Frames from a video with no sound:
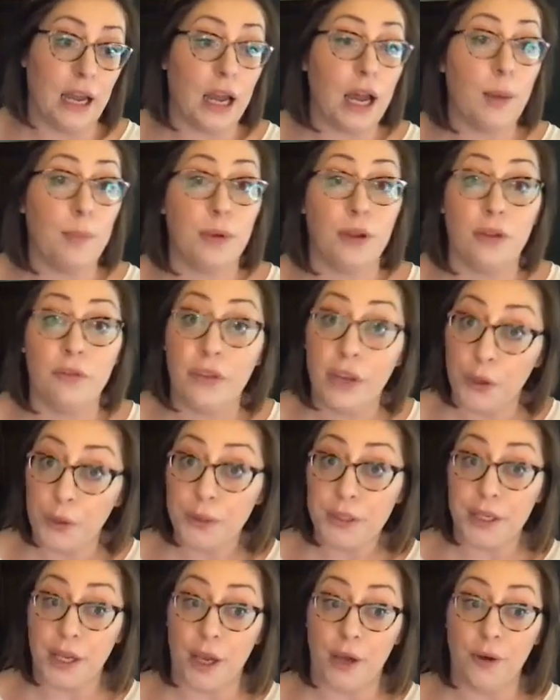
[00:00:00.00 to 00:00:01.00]
couple of
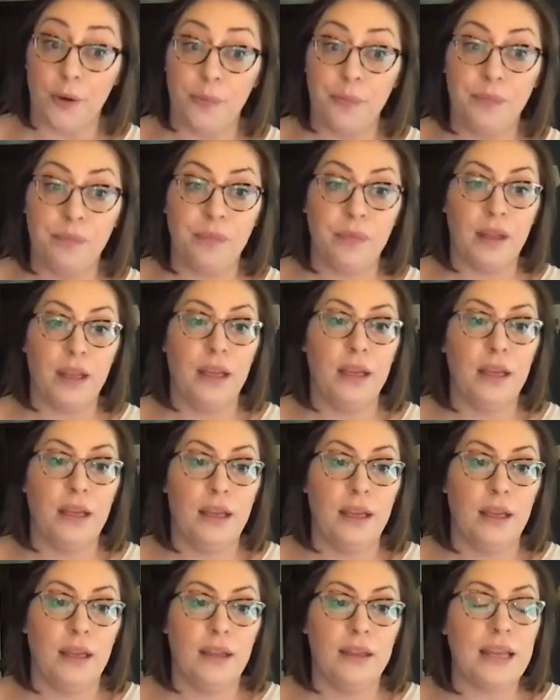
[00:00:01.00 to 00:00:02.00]
years ago.
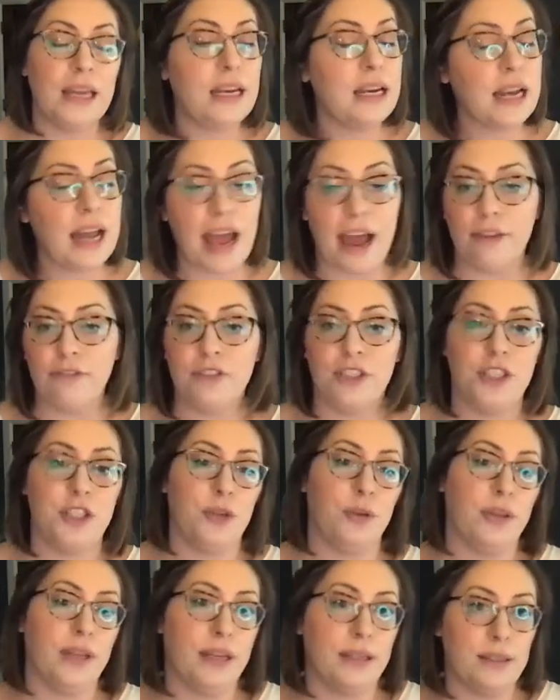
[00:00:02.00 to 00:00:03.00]
They didn't have to
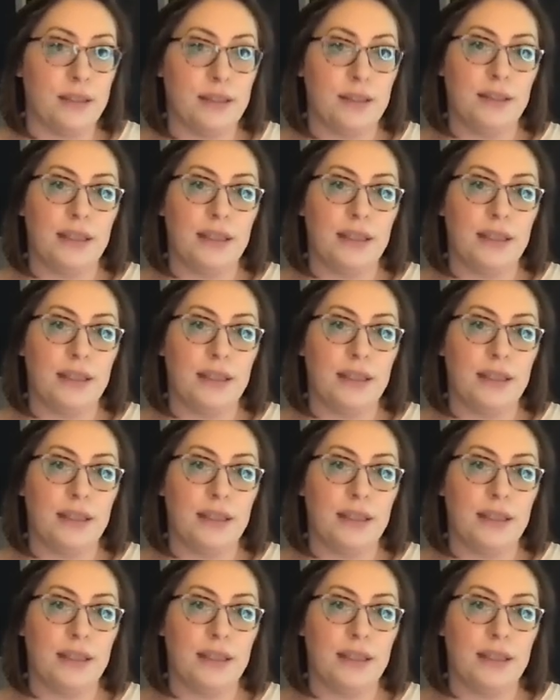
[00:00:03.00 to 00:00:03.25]
do this.